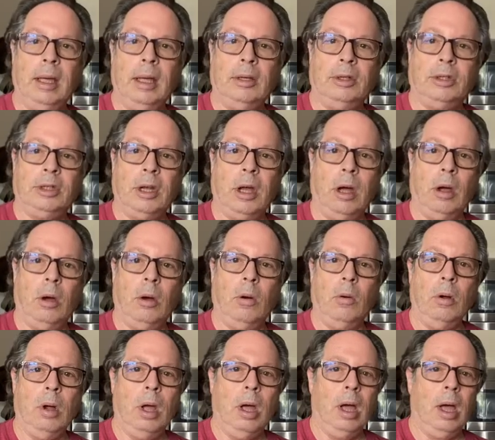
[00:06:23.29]

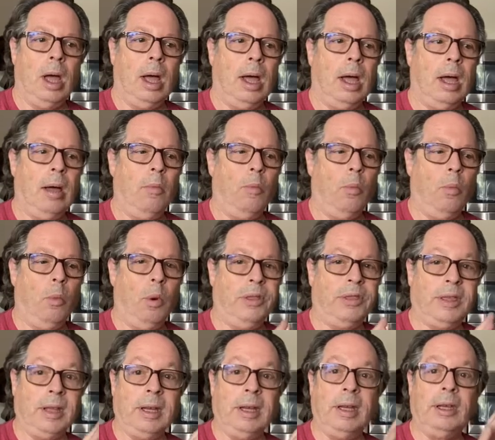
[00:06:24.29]
So
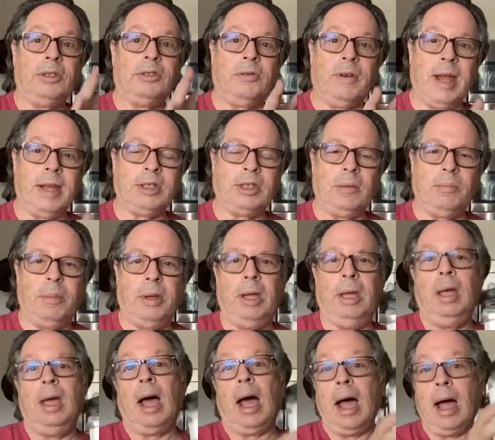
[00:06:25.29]
within this
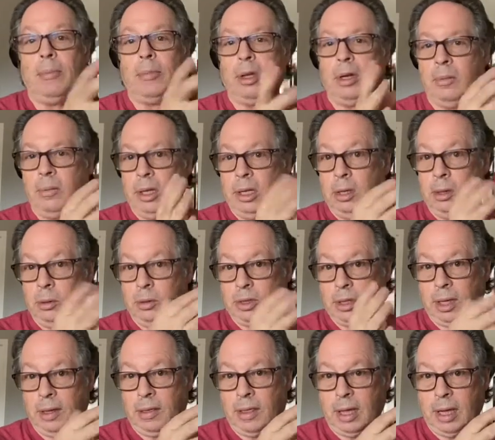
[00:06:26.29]
recipe, I'm going to be
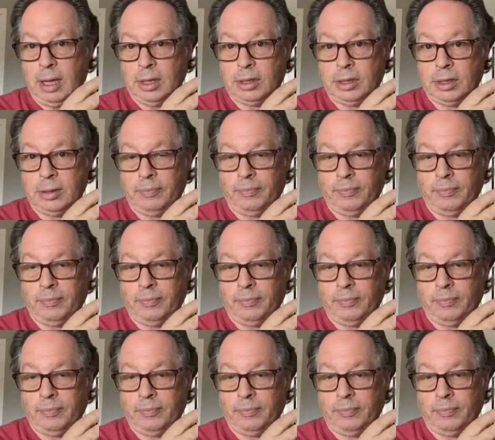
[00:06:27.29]
using this.